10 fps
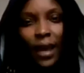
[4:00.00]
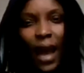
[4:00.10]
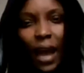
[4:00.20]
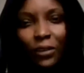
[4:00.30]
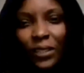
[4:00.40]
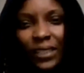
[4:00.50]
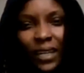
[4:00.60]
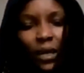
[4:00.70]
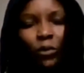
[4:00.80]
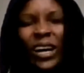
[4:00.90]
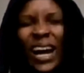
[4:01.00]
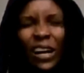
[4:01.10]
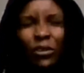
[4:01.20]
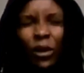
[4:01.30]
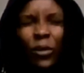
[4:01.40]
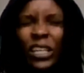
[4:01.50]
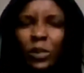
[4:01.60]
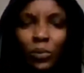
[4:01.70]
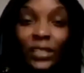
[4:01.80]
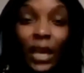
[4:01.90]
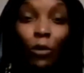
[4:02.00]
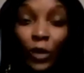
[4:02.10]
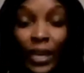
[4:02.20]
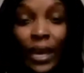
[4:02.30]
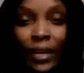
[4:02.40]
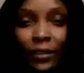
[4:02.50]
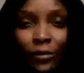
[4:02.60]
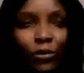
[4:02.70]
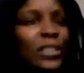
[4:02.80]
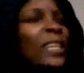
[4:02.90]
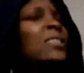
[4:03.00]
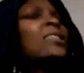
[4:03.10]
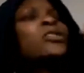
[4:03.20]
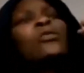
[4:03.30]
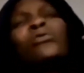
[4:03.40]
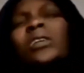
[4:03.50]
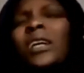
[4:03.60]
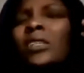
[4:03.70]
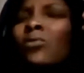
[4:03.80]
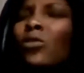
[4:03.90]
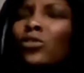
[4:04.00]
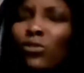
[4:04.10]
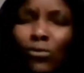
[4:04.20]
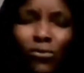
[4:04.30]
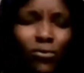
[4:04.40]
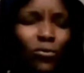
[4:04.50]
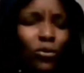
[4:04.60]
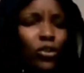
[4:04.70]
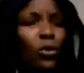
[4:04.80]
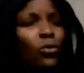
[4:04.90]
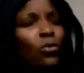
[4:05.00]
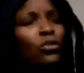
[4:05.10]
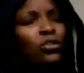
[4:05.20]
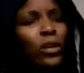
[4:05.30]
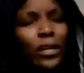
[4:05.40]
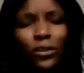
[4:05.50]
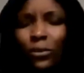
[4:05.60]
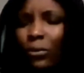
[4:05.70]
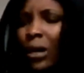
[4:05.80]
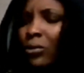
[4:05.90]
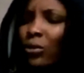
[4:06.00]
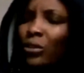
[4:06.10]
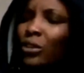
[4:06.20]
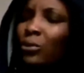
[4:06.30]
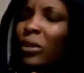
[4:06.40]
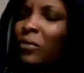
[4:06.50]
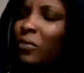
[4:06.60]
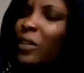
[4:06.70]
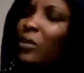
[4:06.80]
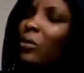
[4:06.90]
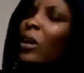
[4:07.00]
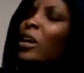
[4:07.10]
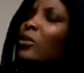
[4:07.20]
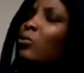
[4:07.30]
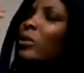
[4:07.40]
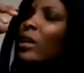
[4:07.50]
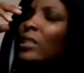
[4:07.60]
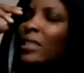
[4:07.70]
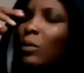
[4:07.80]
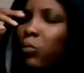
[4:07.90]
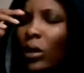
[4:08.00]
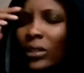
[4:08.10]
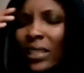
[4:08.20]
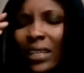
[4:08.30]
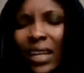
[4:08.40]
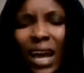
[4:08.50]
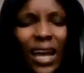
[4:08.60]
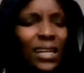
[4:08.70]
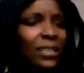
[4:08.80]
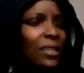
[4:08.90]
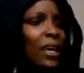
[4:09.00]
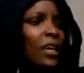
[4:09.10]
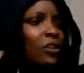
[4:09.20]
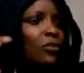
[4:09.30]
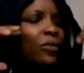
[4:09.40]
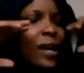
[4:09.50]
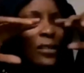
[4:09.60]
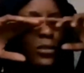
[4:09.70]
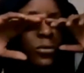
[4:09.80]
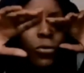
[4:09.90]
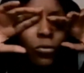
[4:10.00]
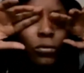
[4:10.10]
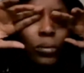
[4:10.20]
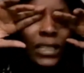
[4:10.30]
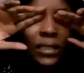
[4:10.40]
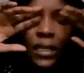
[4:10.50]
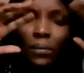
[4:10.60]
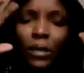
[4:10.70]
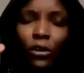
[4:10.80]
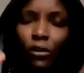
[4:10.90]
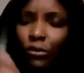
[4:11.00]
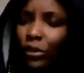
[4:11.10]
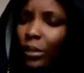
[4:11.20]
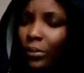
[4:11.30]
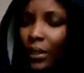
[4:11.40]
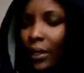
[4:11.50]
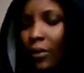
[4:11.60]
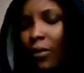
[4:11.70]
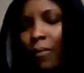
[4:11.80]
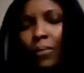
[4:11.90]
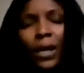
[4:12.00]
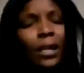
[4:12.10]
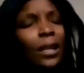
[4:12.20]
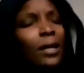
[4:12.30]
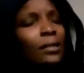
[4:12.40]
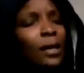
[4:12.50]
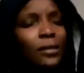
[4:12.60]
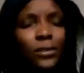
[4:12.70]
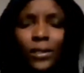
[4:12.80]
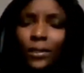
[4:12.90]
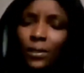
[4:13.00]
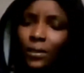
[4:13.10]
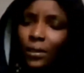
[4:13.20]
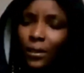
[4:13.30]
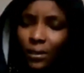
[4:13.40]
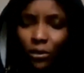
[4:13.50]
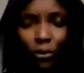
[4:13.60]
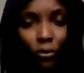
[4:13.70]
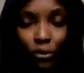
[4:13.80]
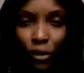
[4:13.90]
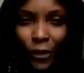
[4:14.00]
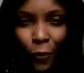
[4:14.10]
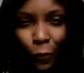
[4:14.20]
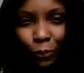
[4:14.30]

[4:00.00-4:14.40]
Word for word: I understand that we're angry and we express how we can. We say 600 years for you. Shango strike you. How do your children feel? You will not sleep well tonight. In fact, you will be seeing in your dreams. Can you come? Allah that, Jesus this, Shango strike you.